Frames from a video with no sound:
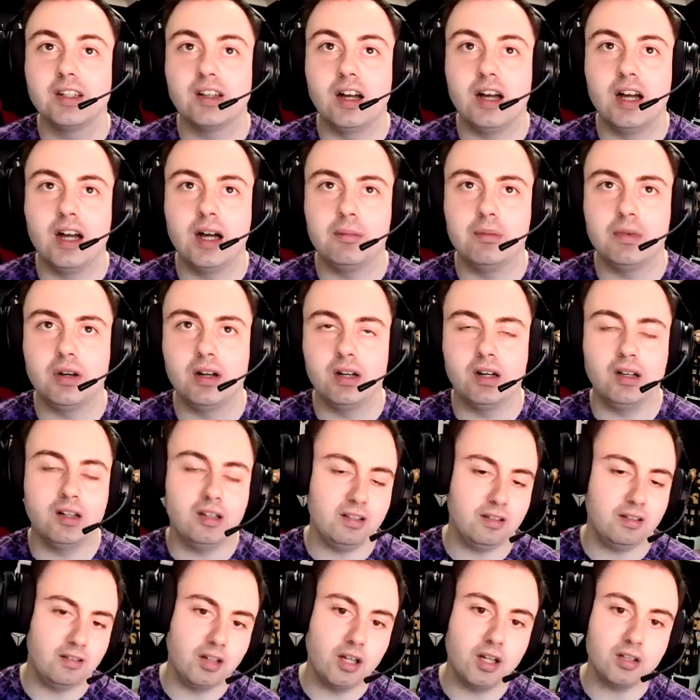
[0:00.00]

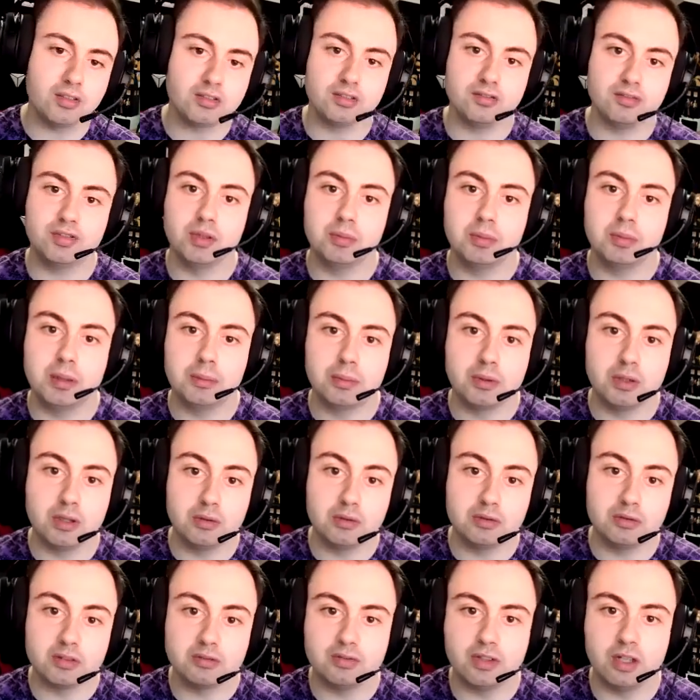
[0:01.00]
asking a few people who
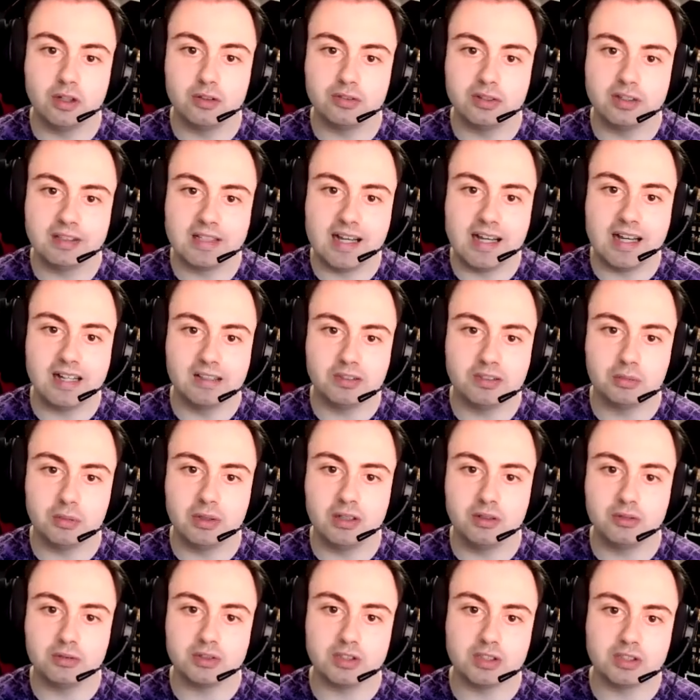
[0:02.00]
was involved with that as
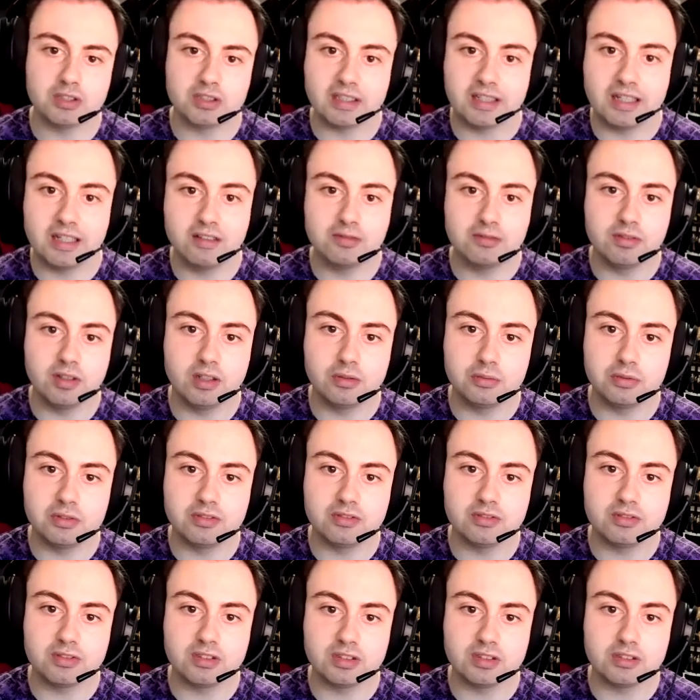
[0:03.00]
well, just to get involved
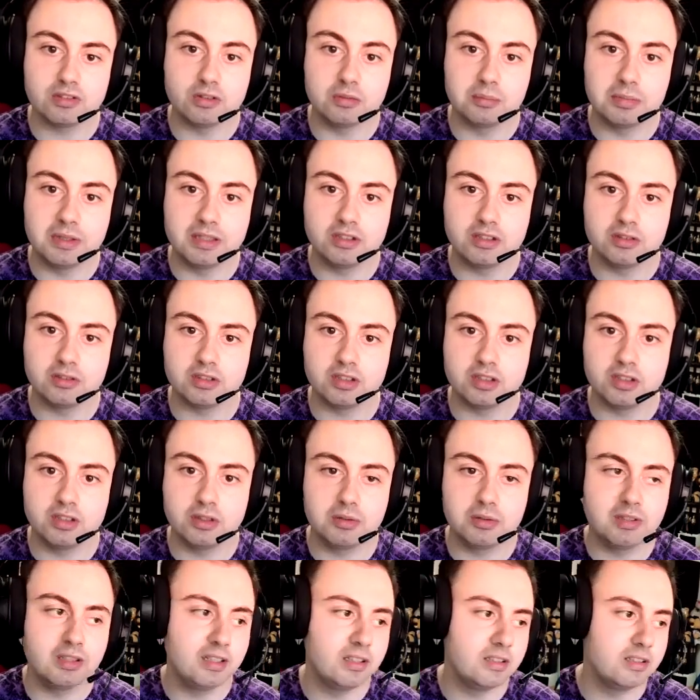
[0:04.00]
with just talking about Doctor
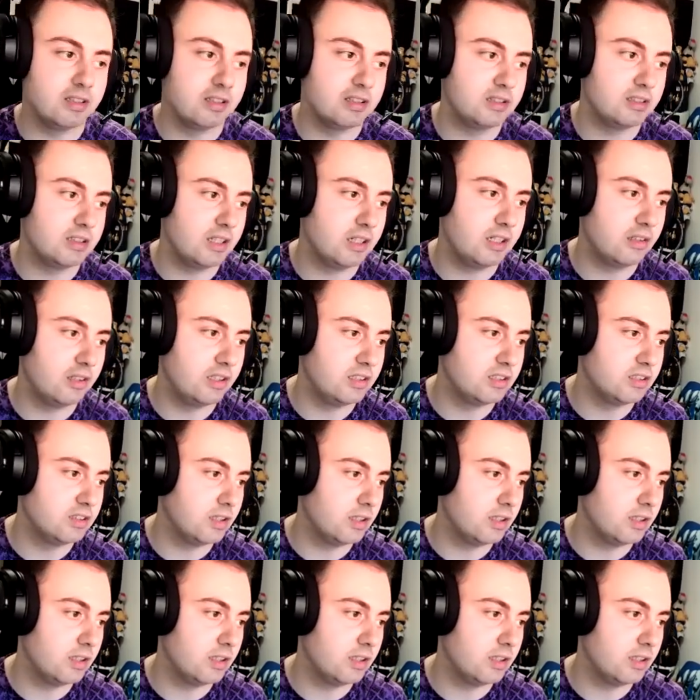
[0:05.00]
Who in this series.